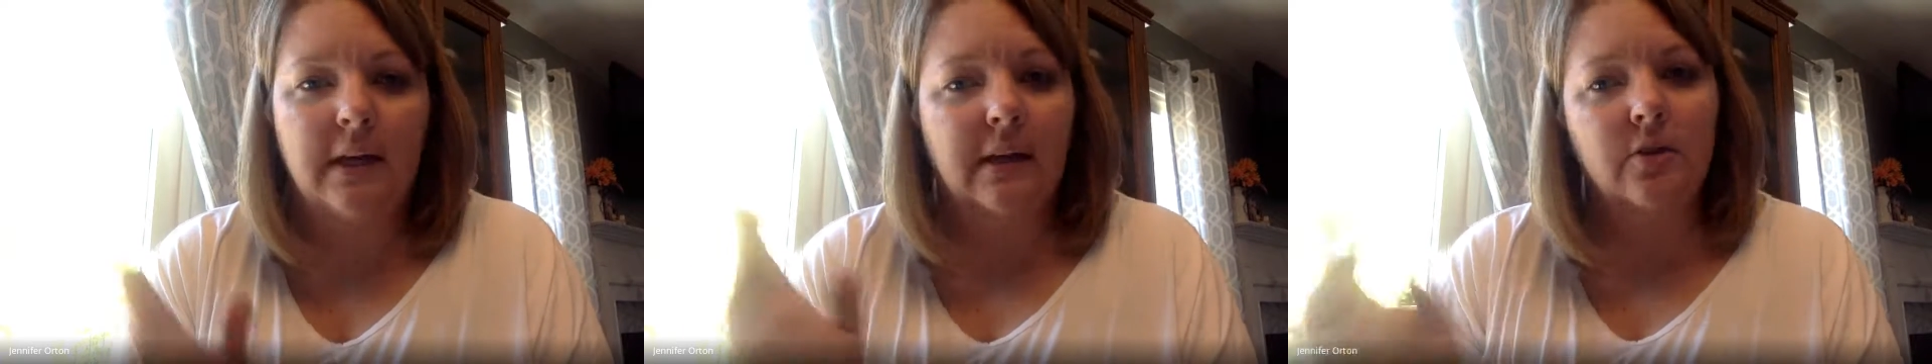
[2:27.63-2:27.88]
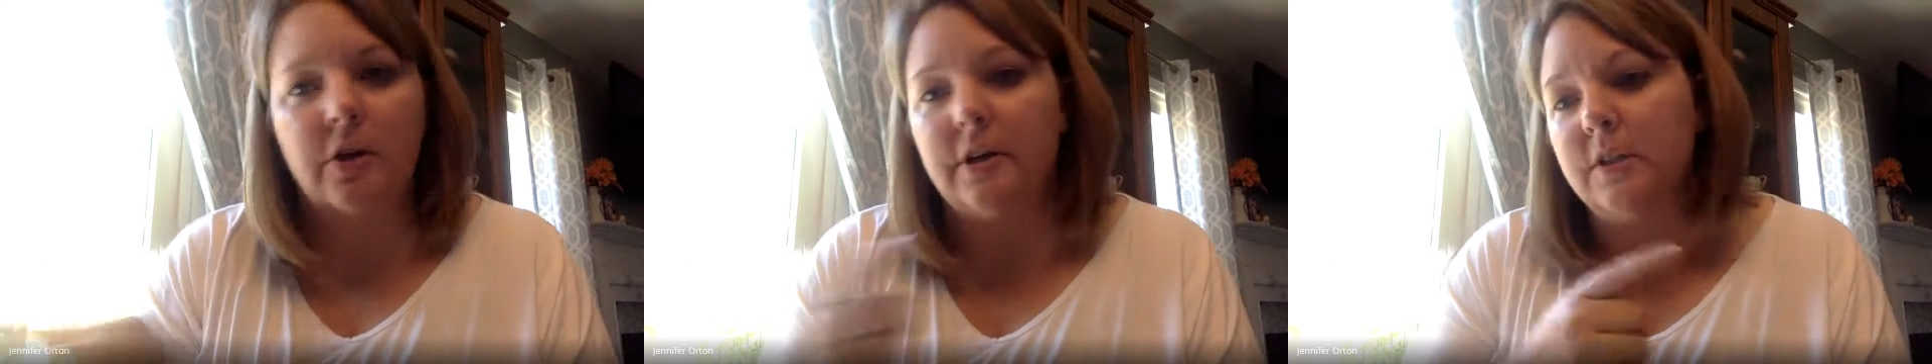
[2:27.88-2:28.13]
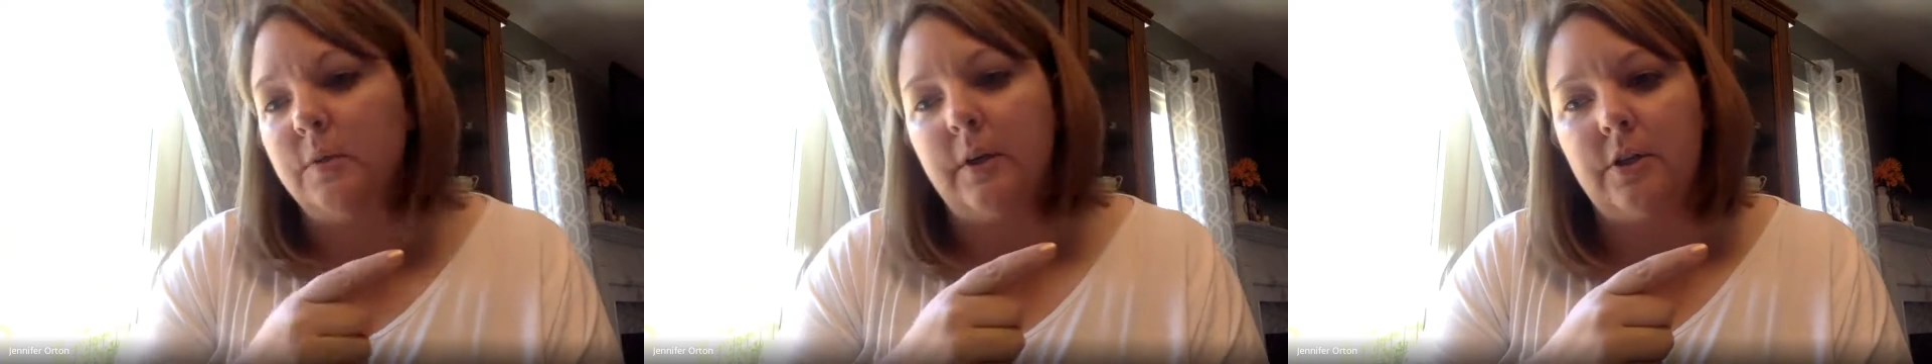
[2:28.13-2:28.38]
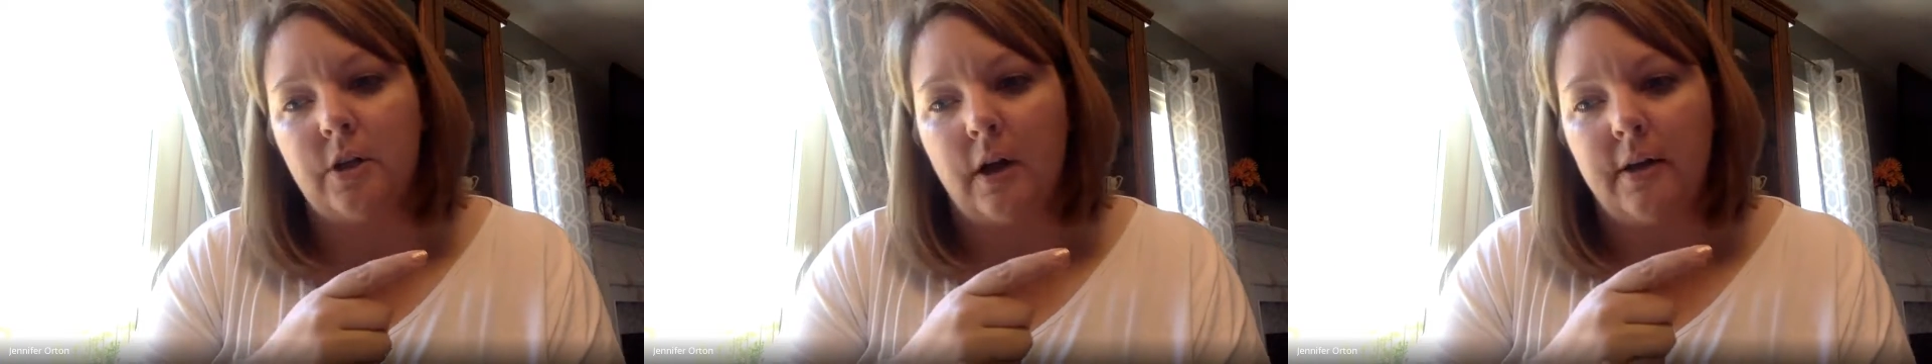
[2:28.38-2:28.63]
can turn a
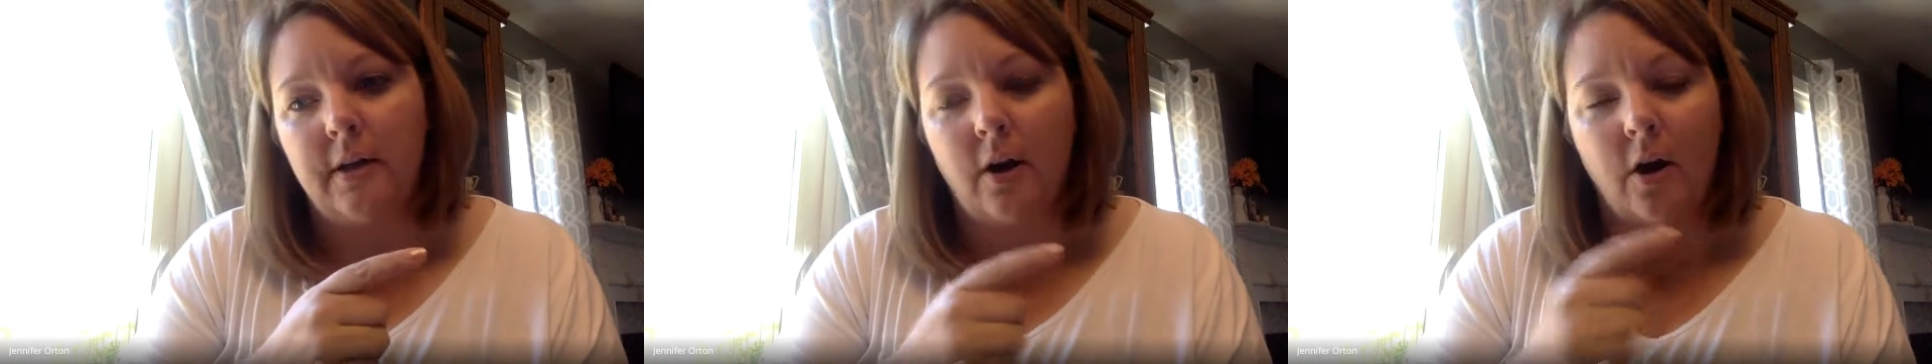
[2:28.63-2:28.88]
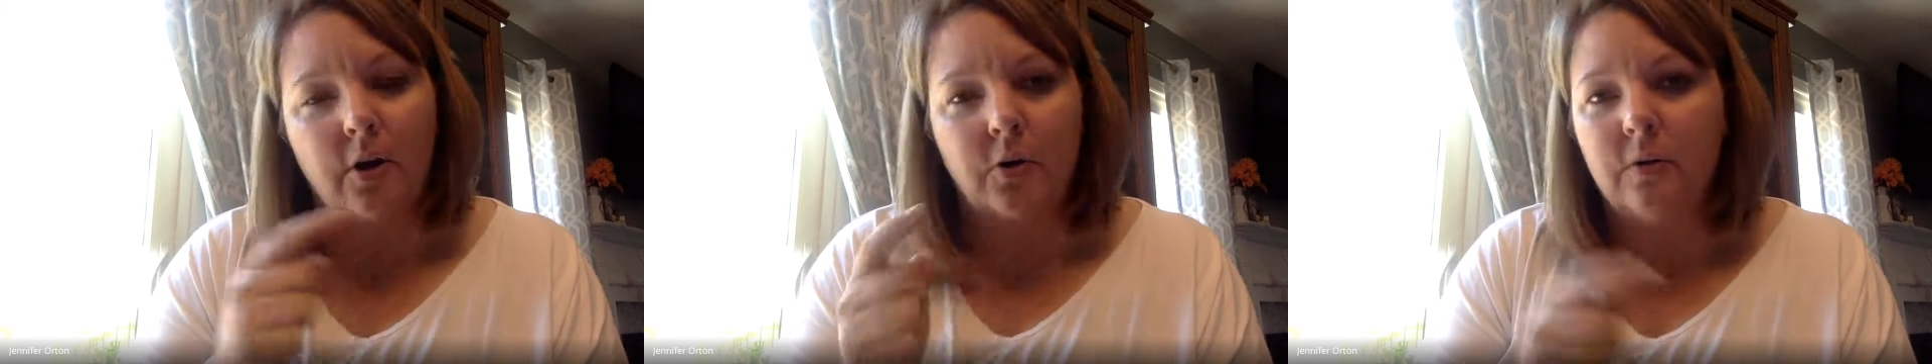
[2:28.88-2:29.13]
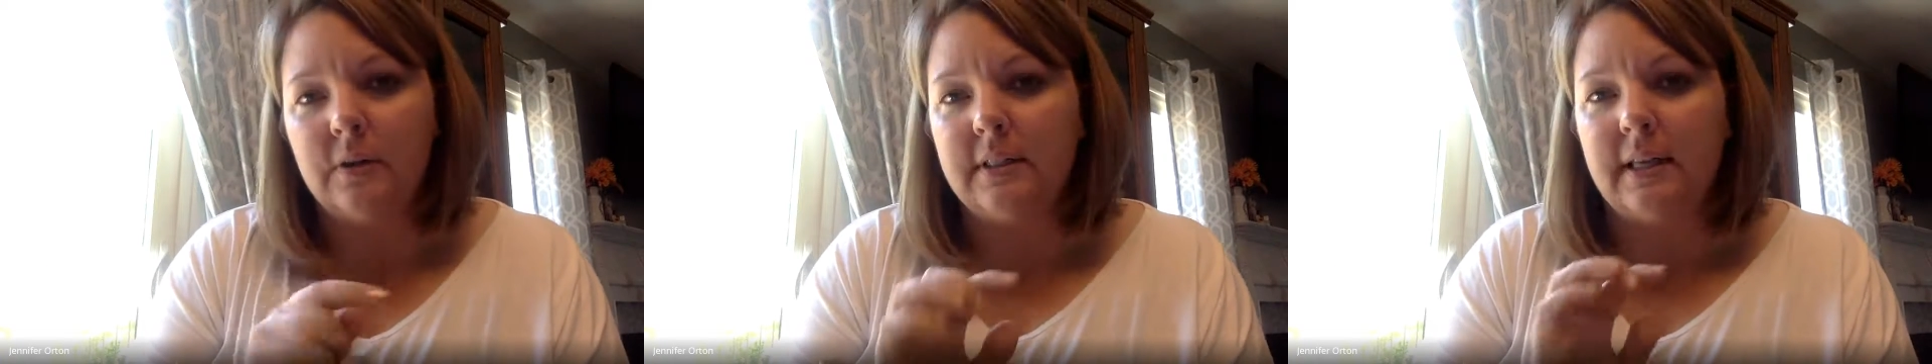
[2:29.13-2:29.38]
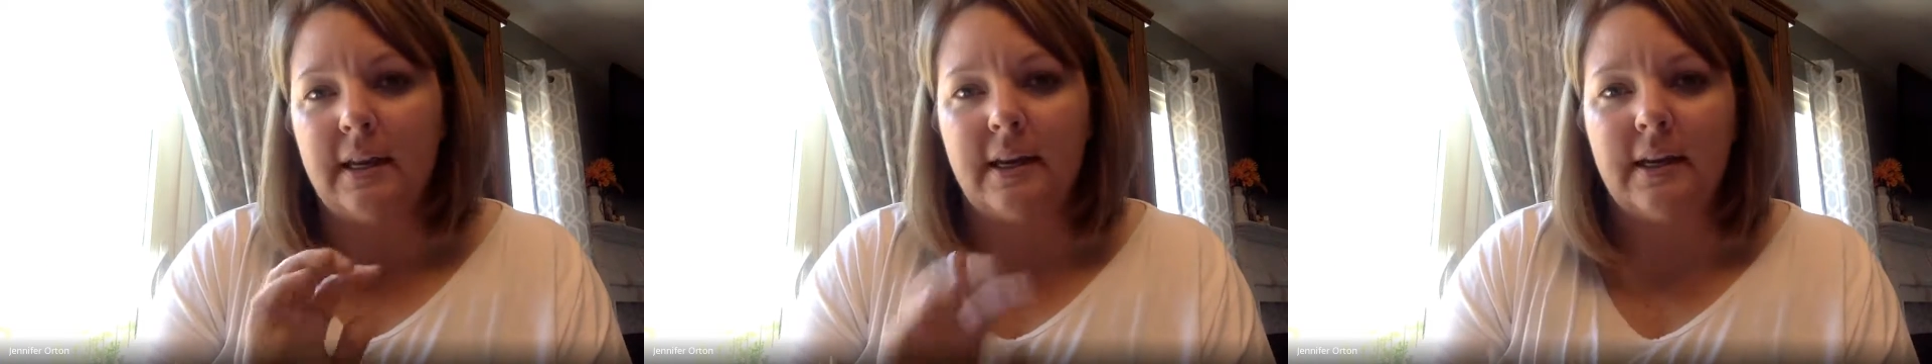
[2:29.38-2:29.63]
switch on in our Google
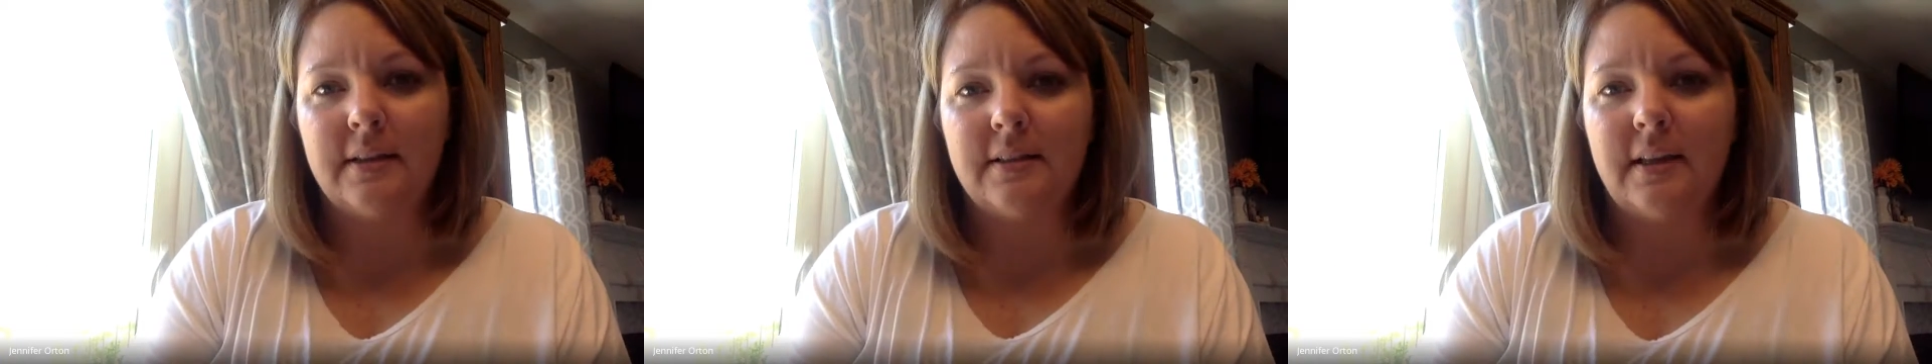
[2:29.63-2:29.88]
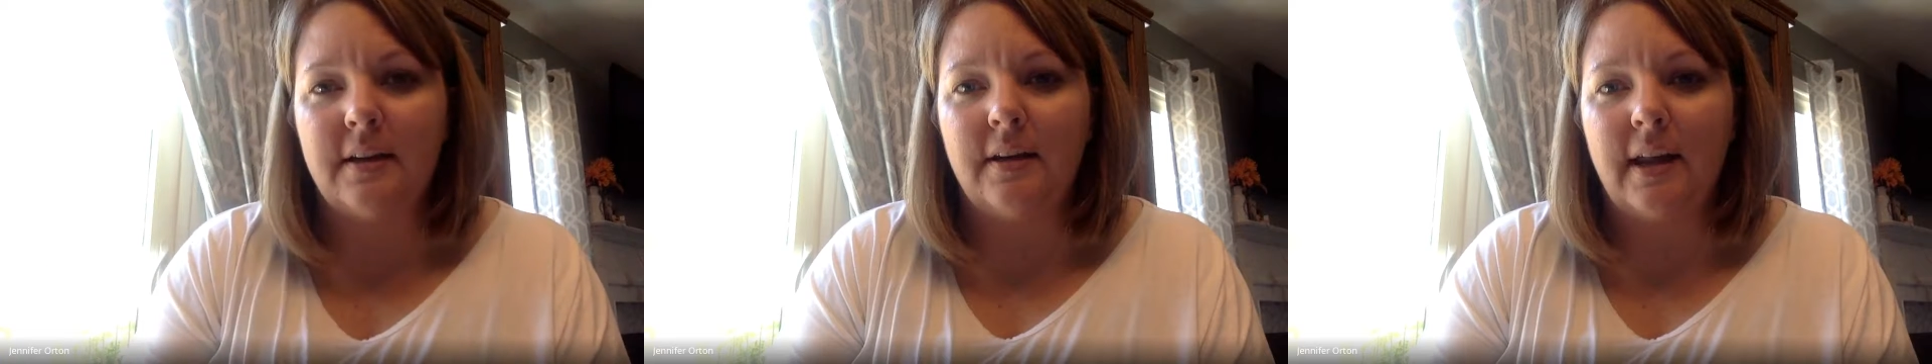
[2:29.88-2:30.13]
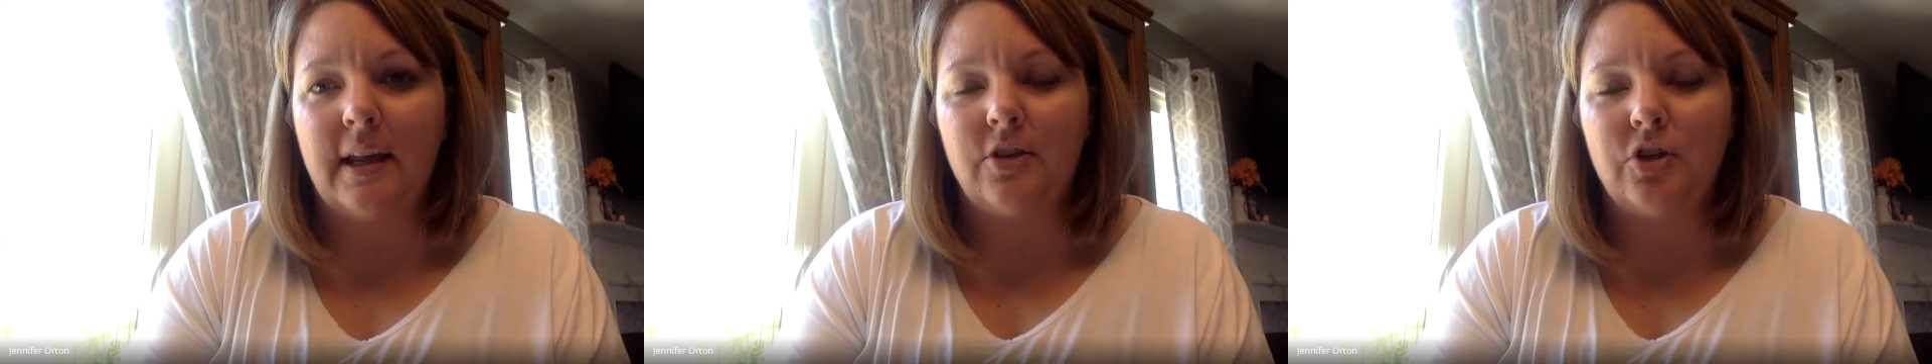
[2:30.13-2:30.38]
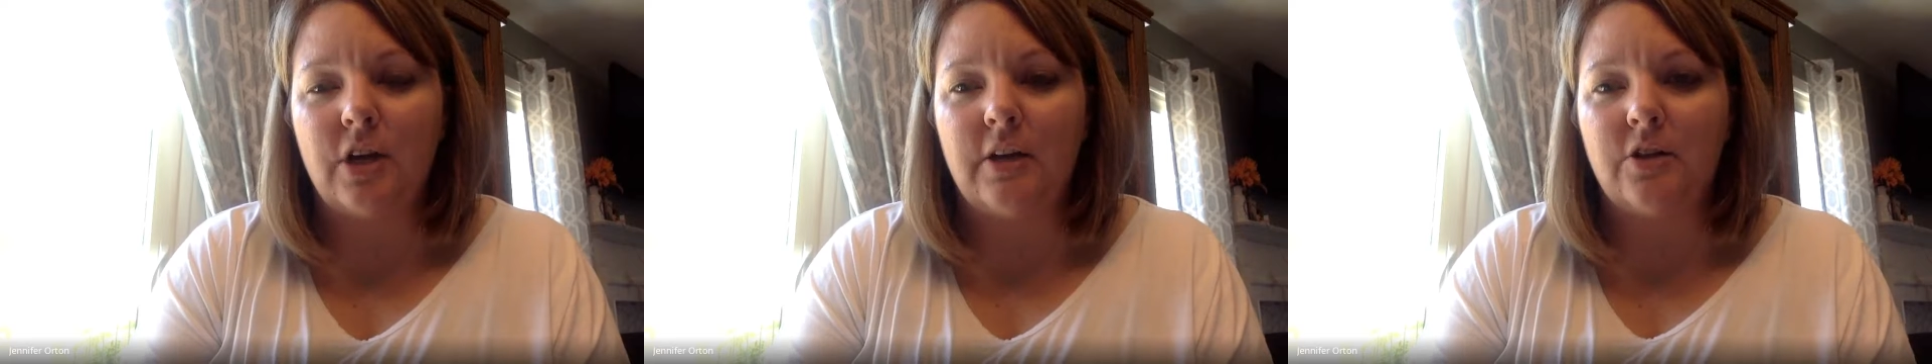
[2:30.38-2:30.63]
settings
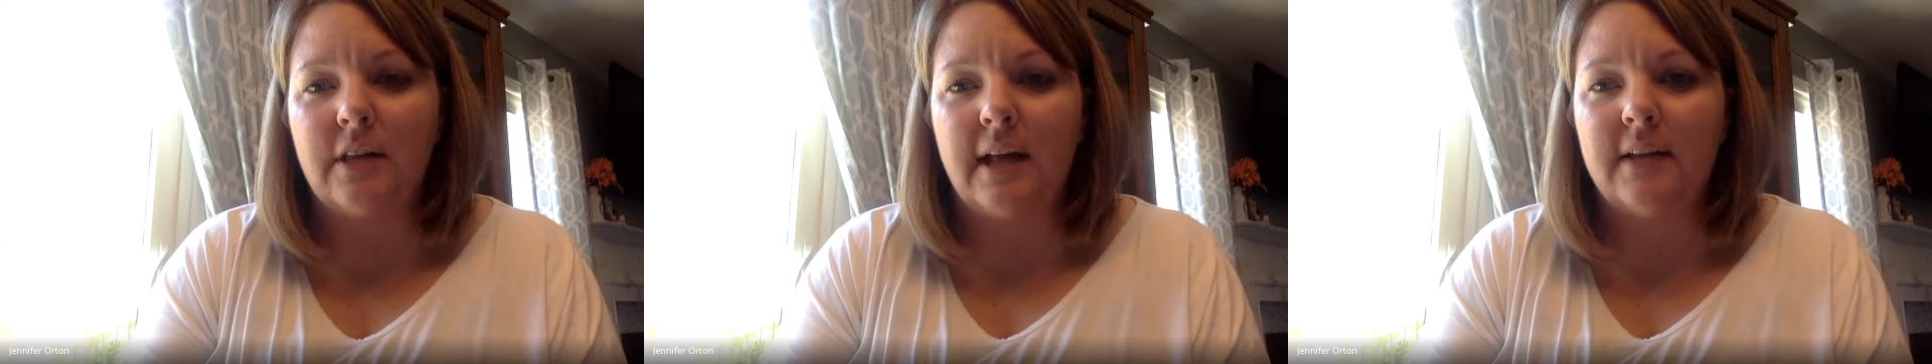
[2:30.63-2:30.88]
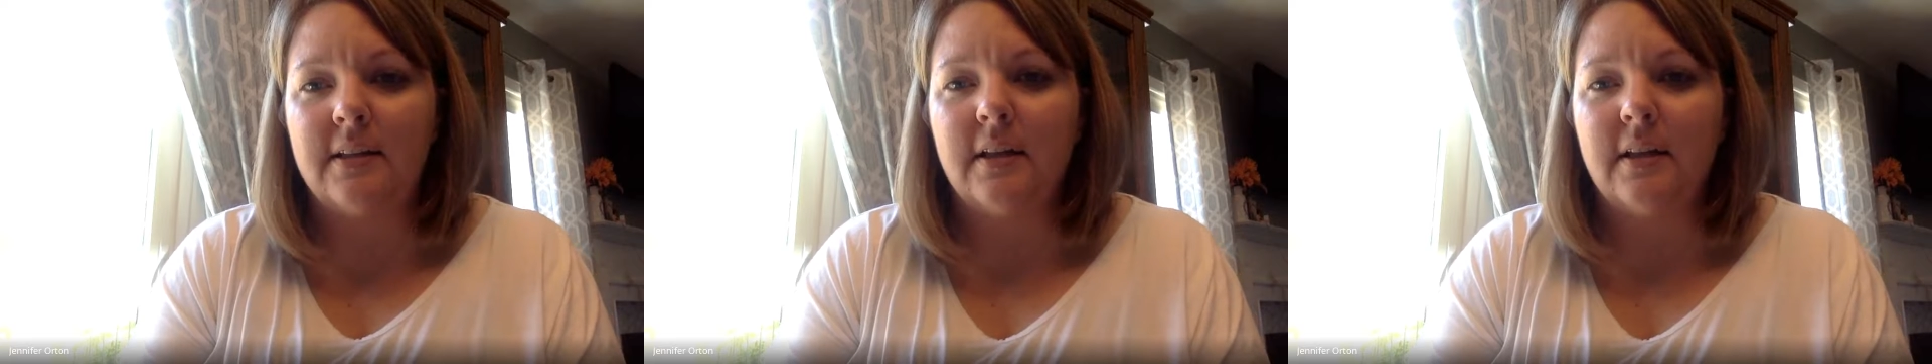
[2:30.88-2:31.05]
and change that.